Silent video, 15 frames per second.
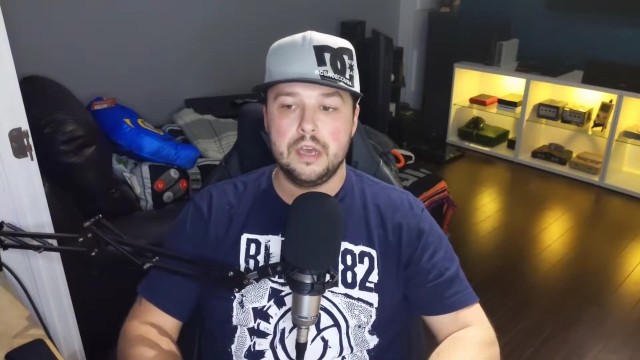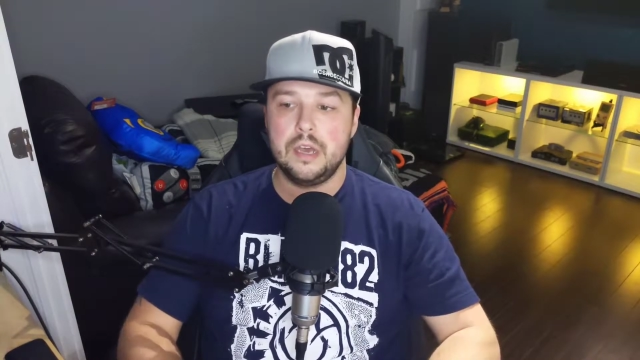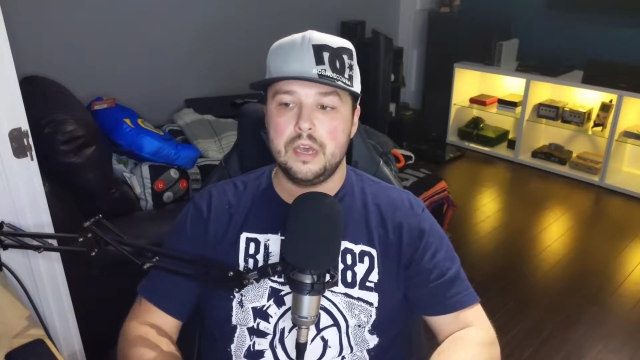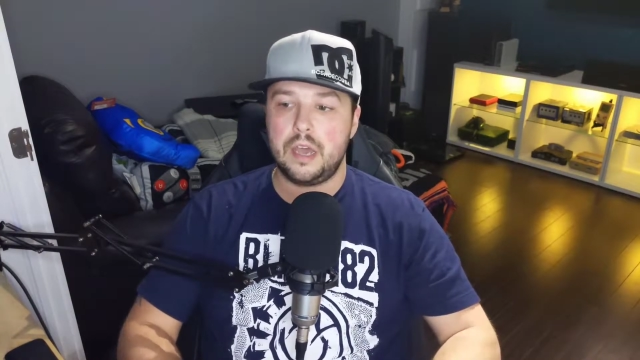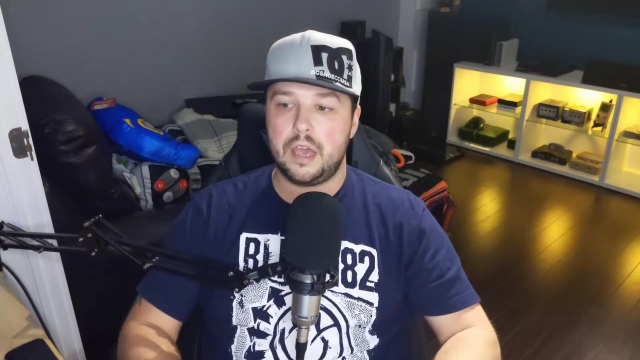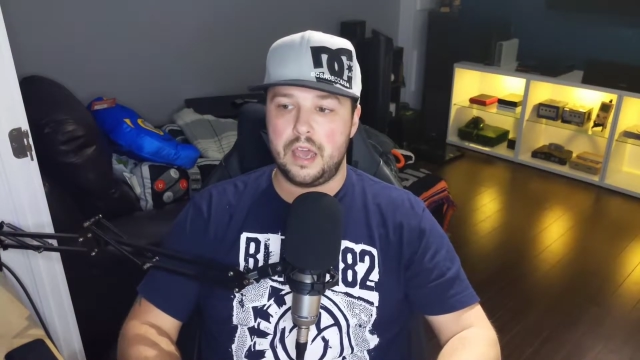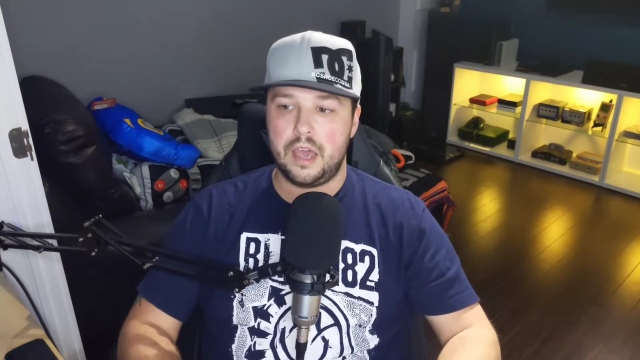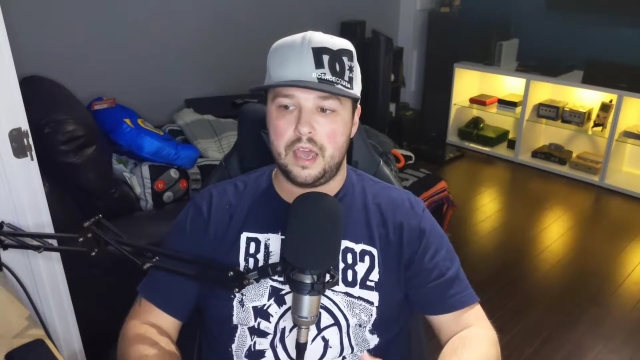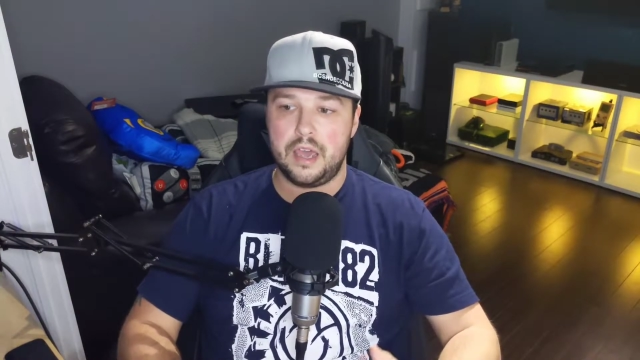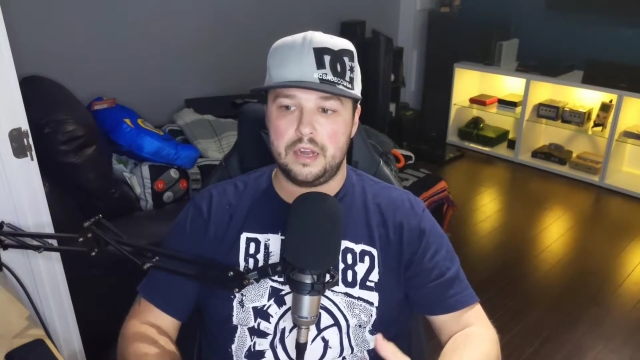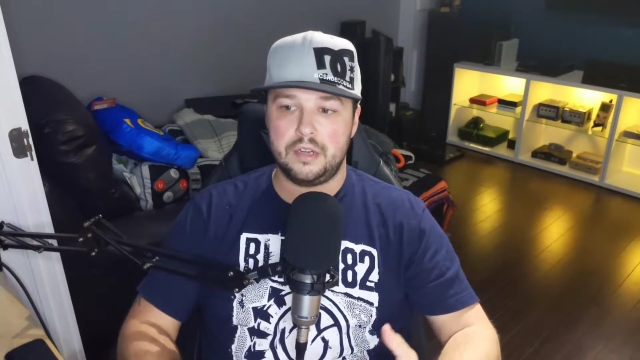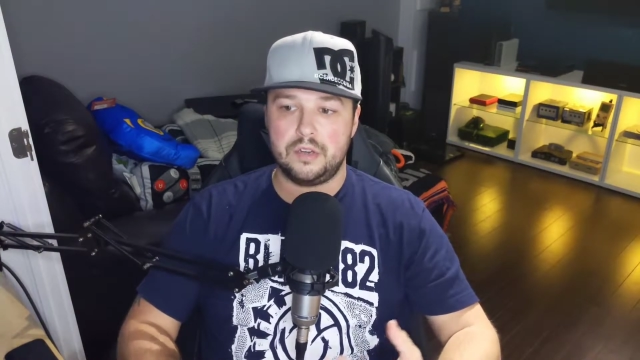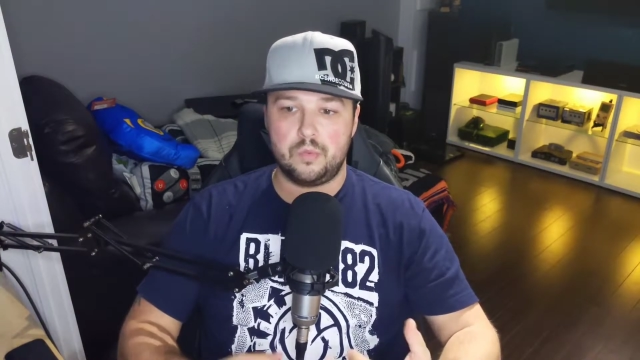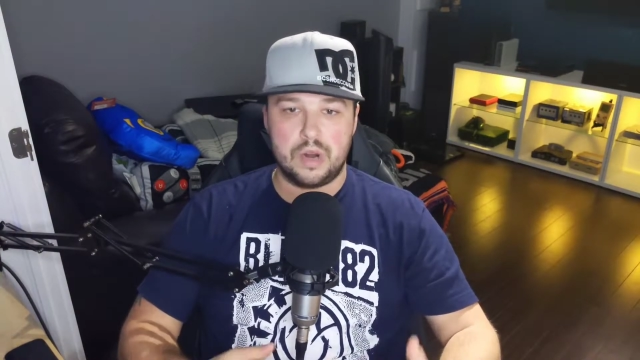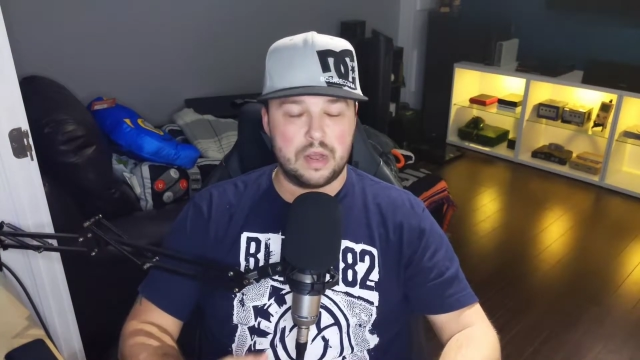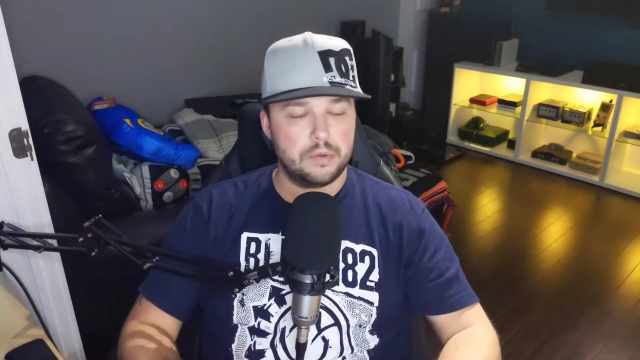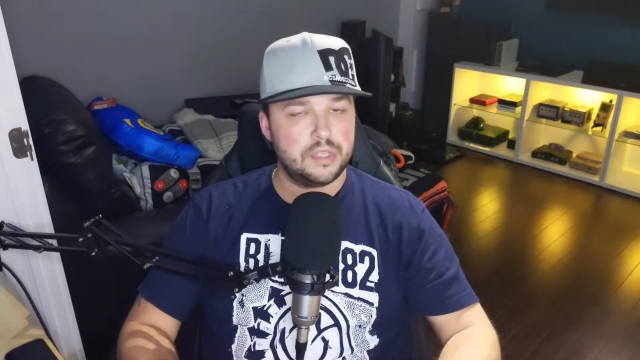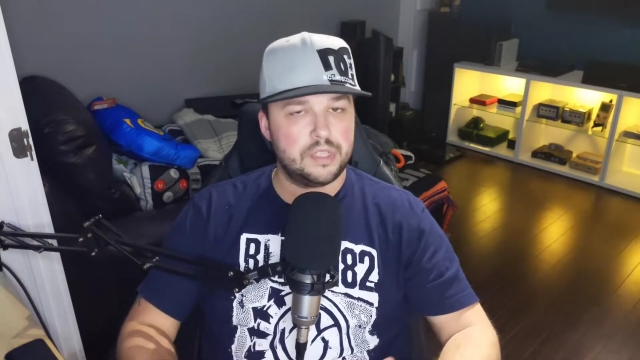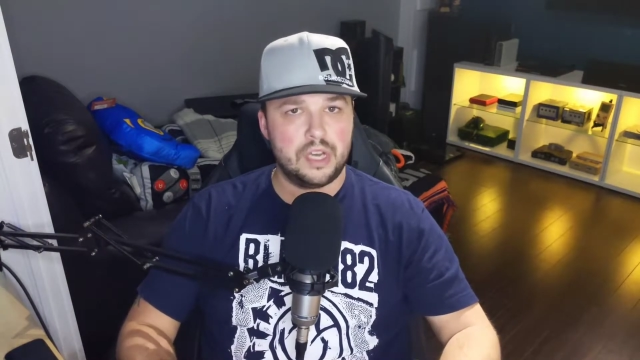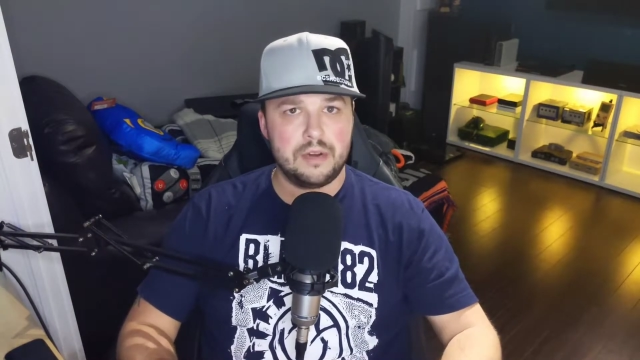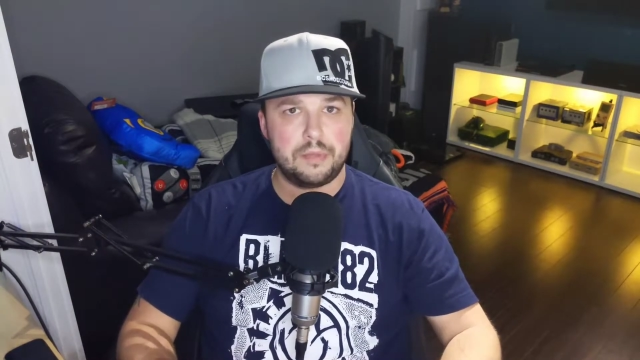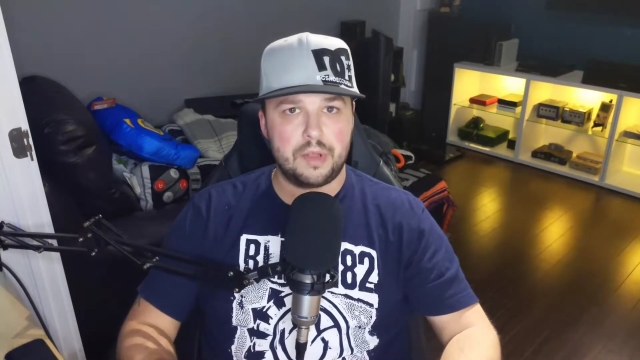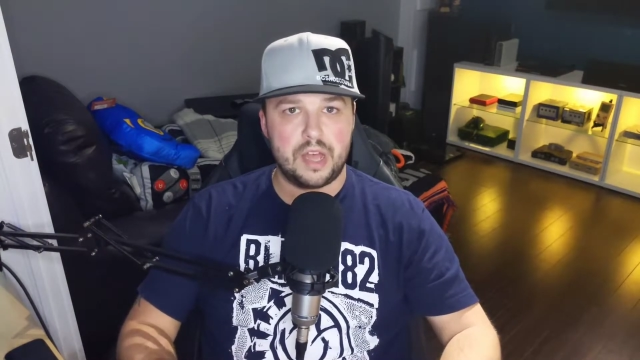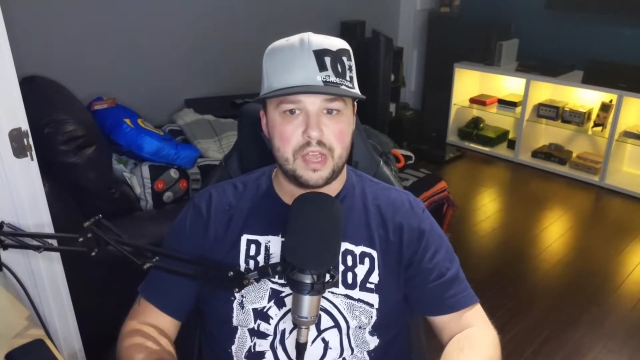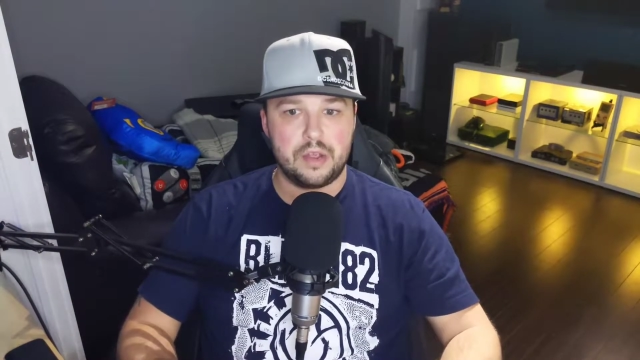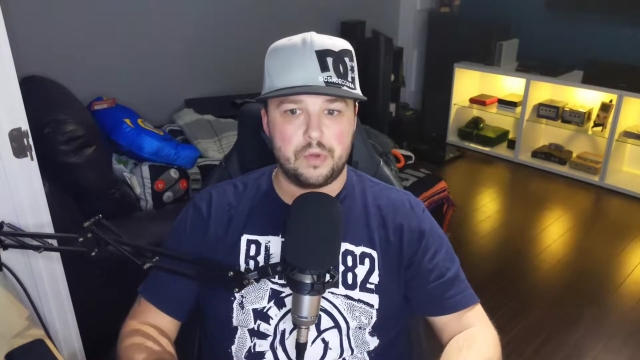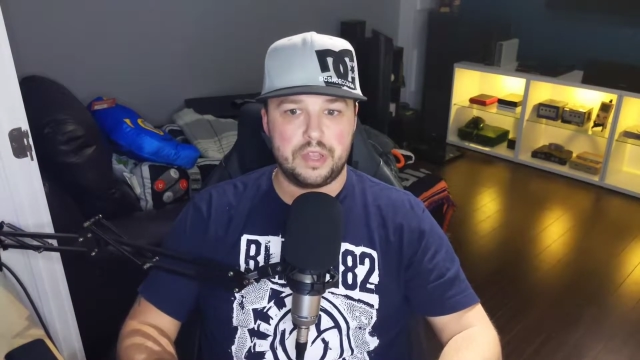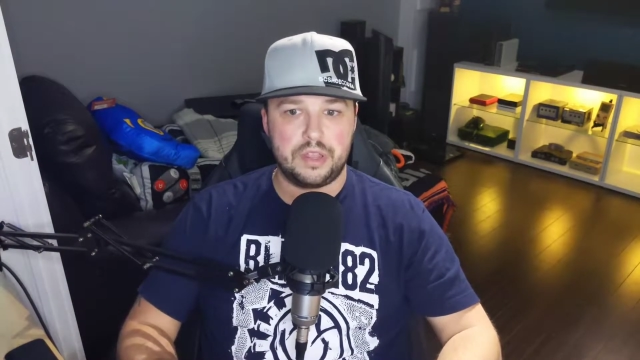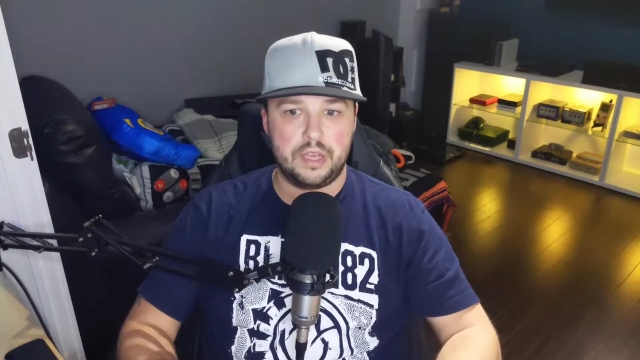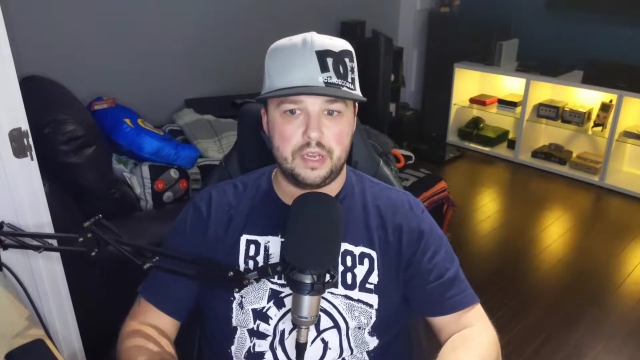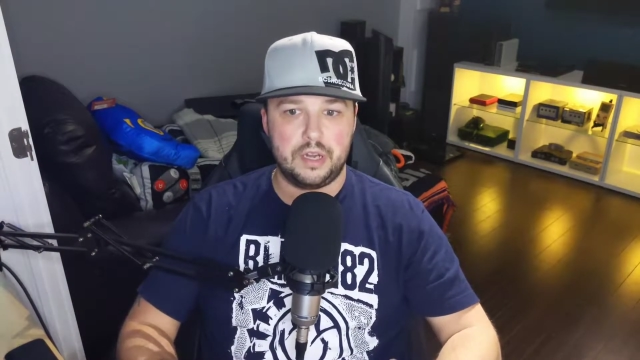and when I was done playing with it,